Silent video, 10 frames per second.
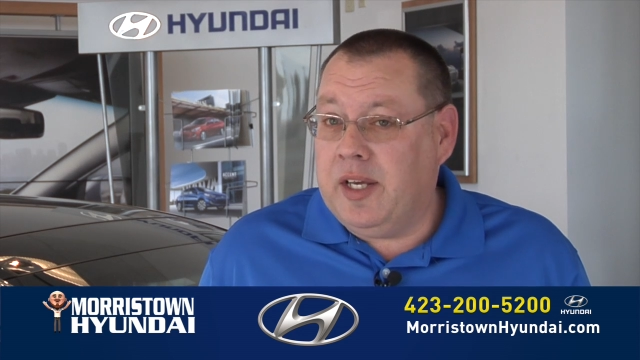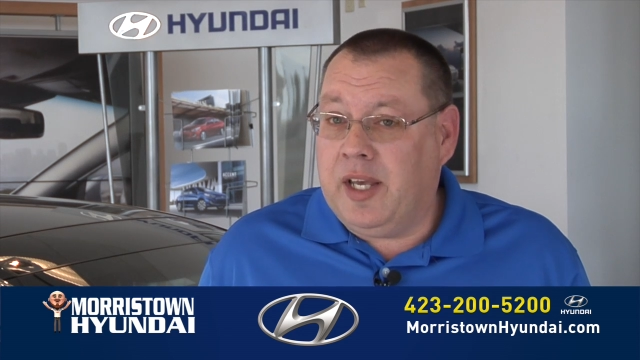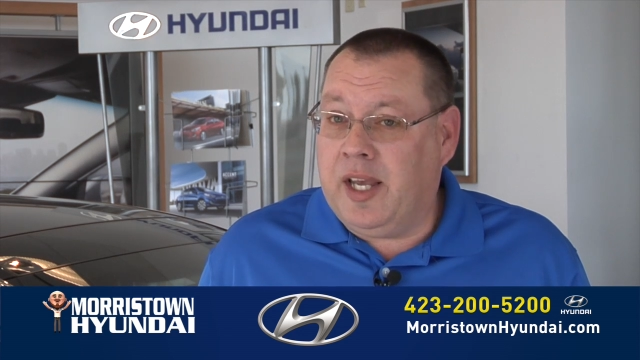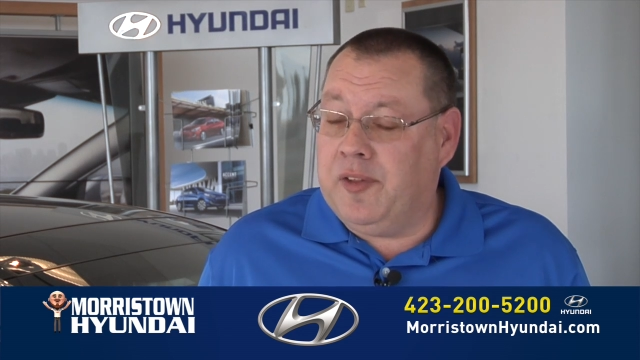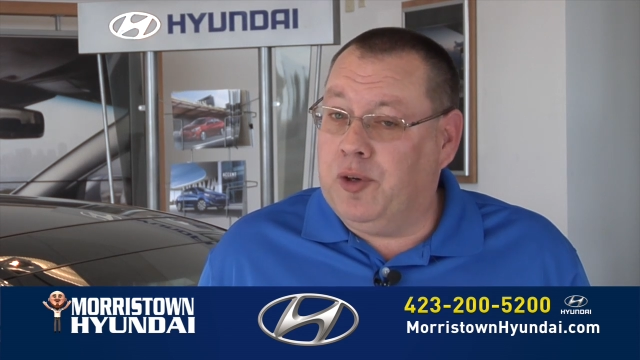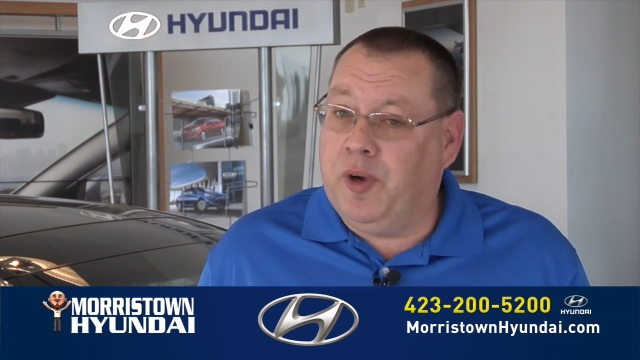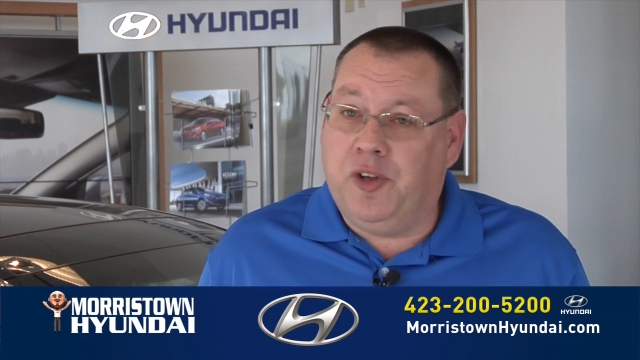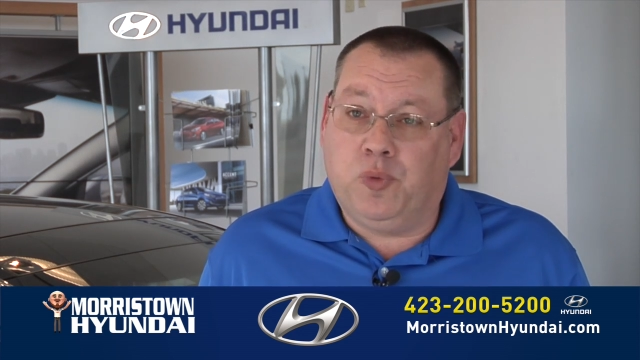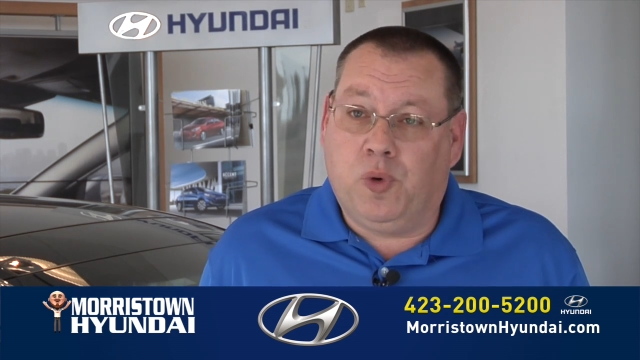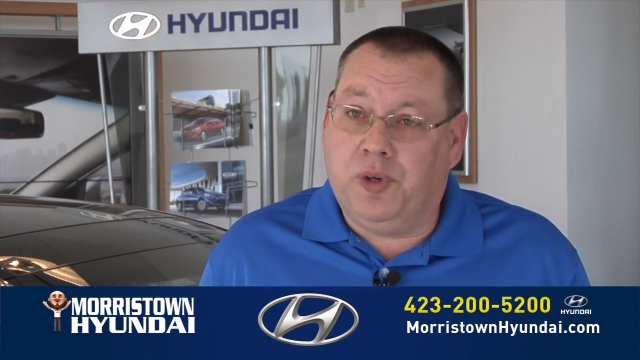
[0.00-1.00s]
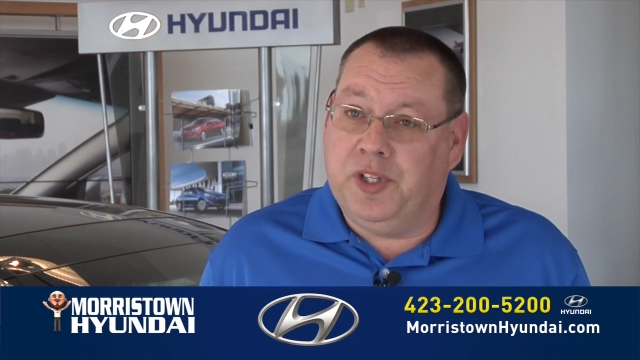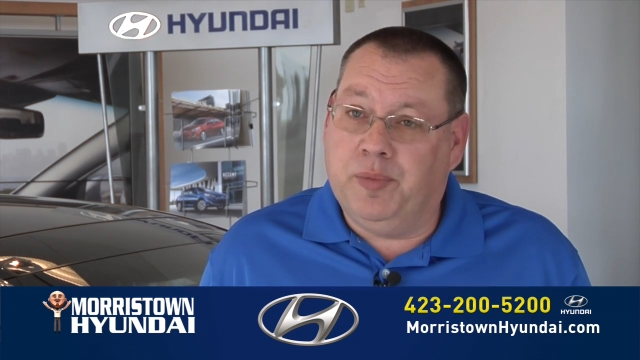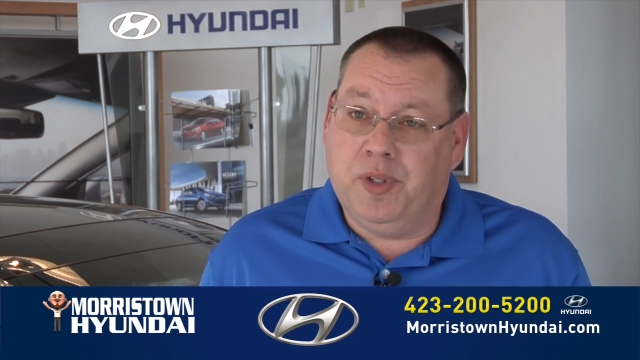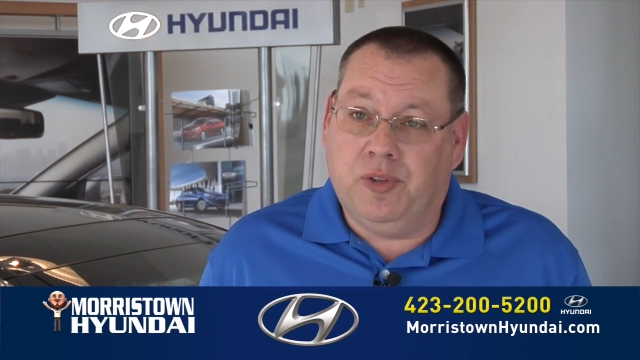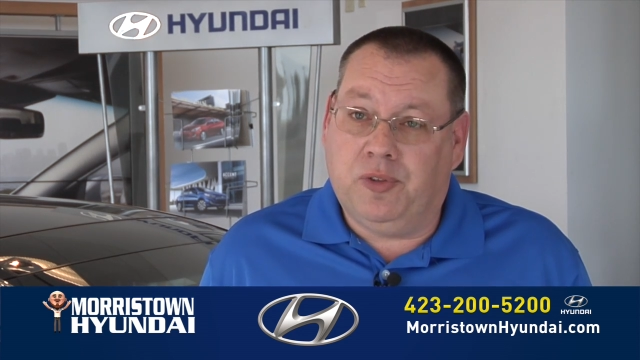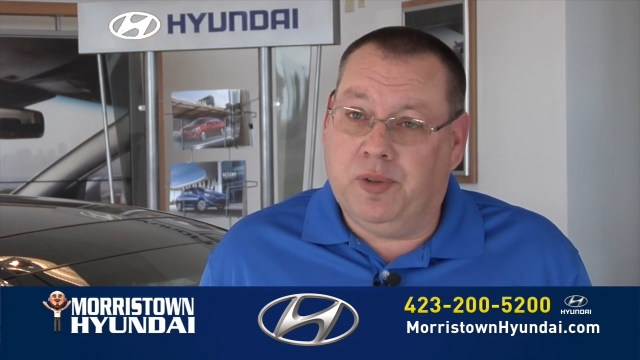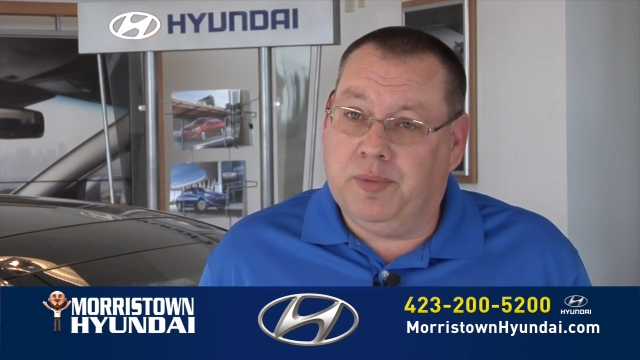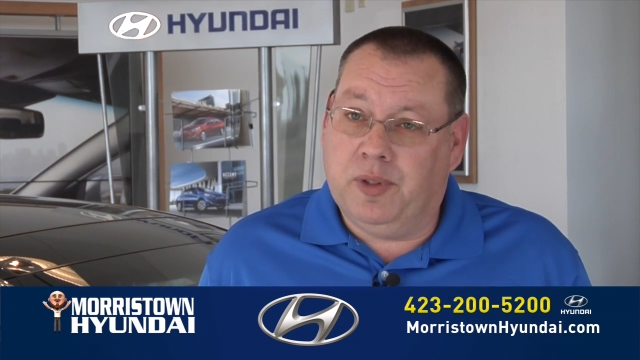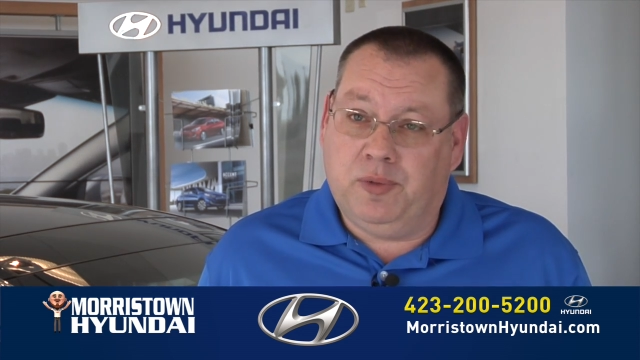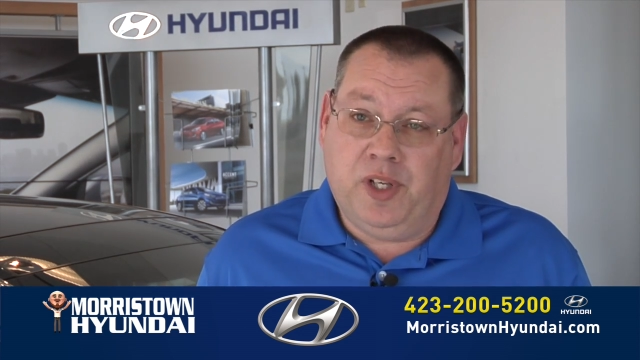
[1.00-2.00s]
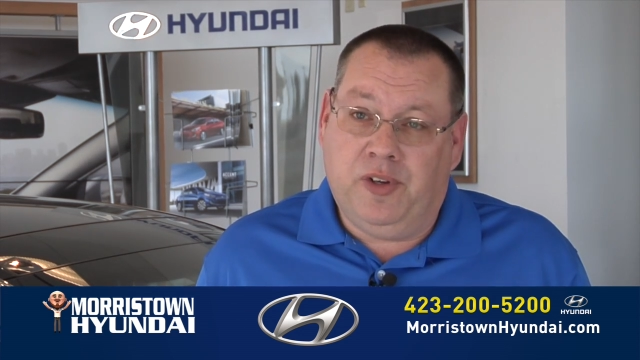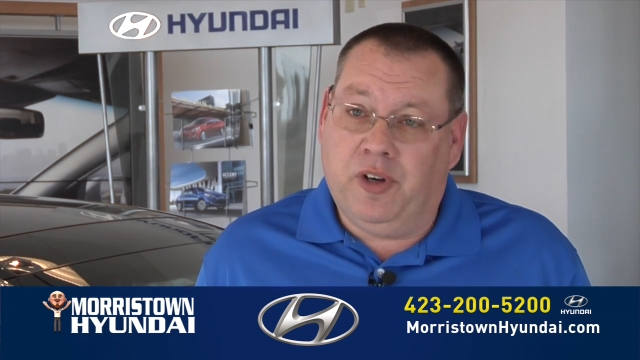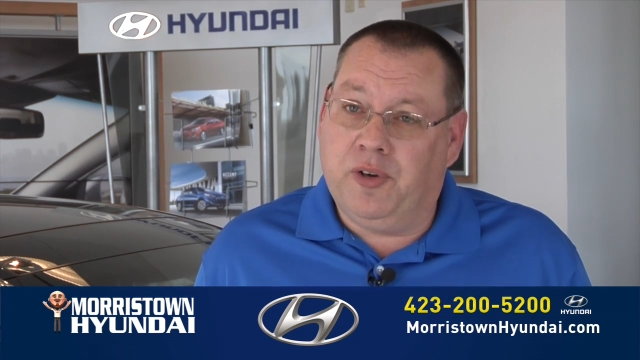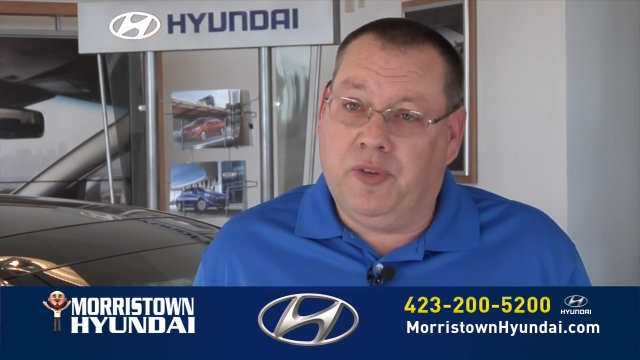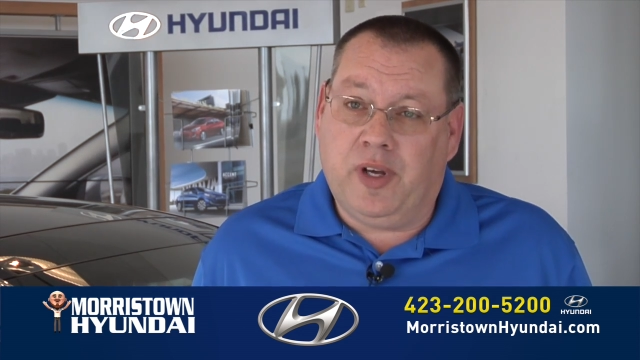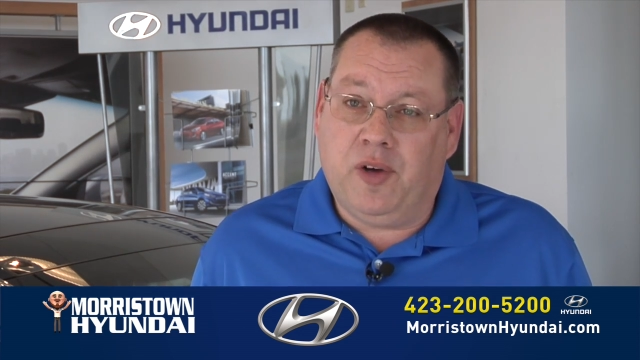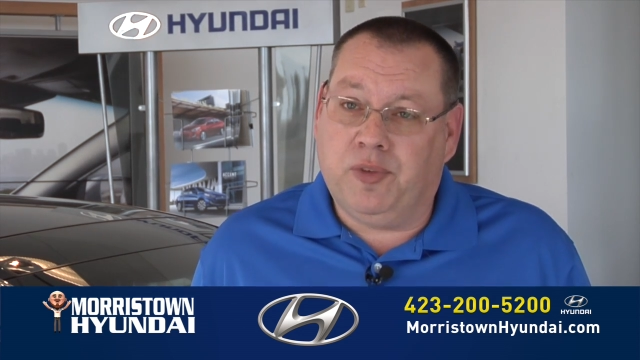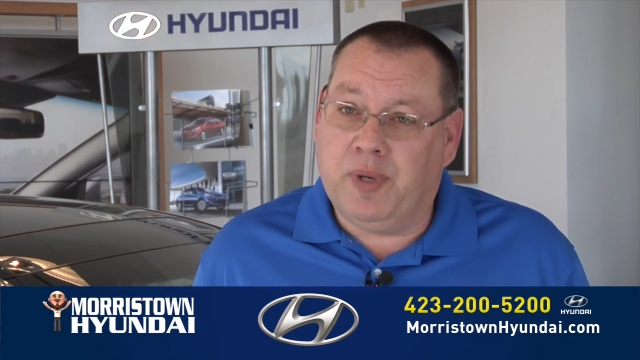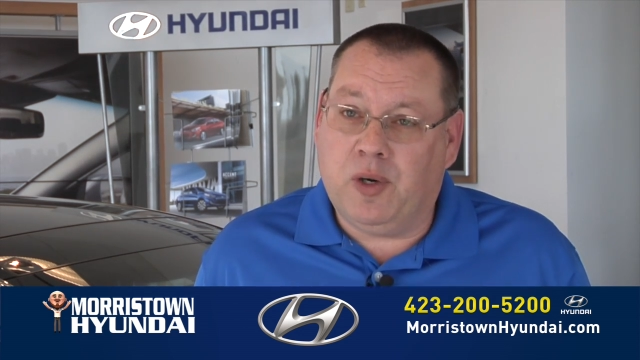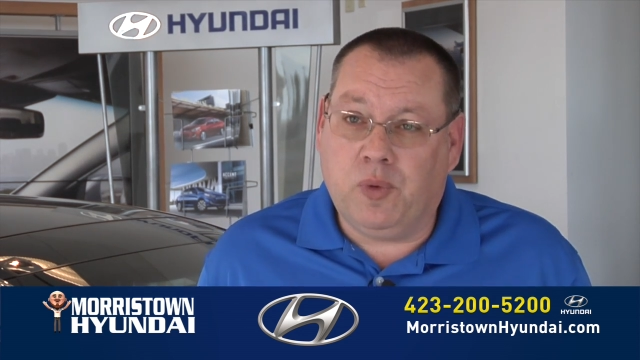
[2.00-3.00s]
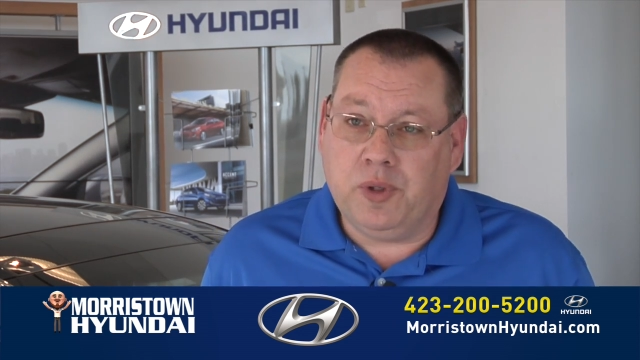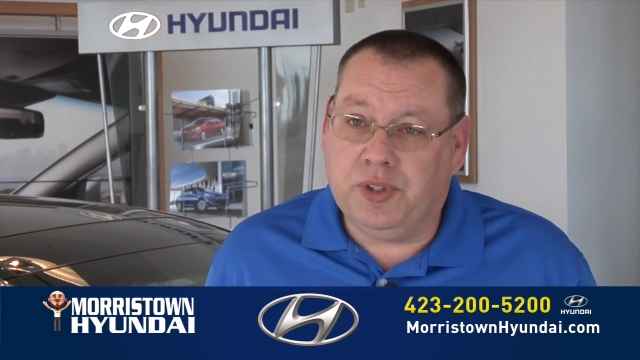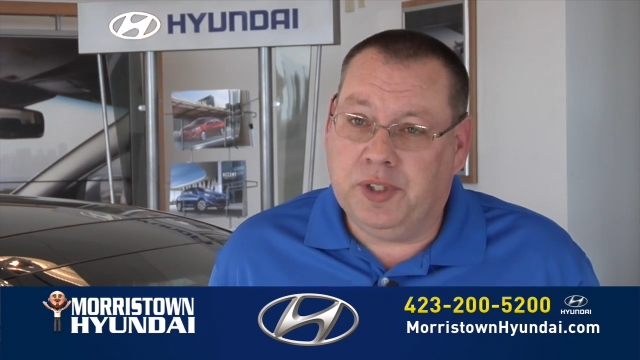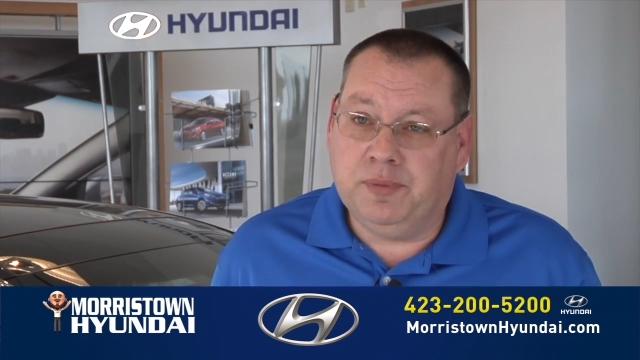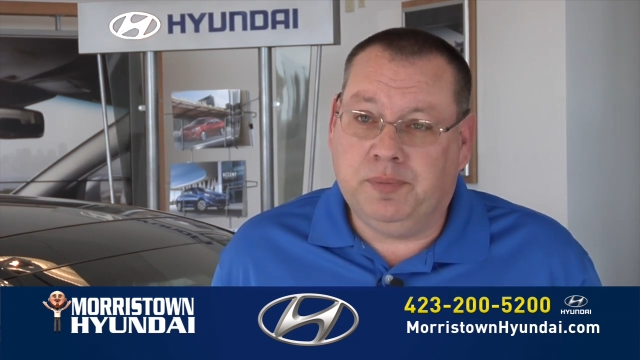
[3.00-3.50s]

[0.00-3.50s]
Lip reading: and the greatest warranty in the business, 10-year, 100,000-mile warranty.